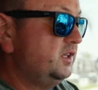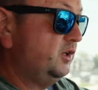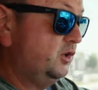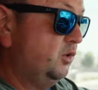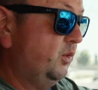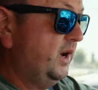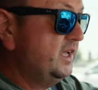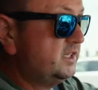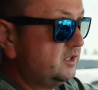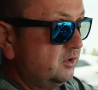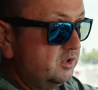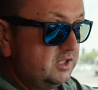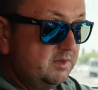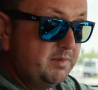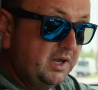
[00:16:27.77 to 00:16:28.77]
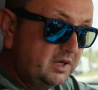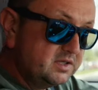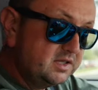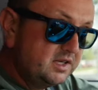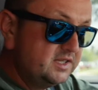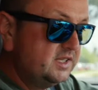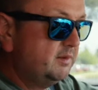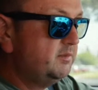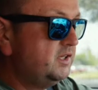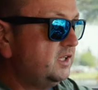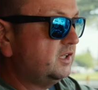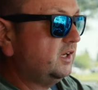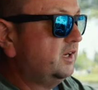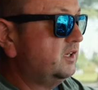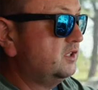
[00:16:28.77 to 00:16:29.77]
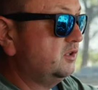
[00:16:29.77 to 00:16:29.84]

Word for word: You know why it's noisy? Because there is empty tires.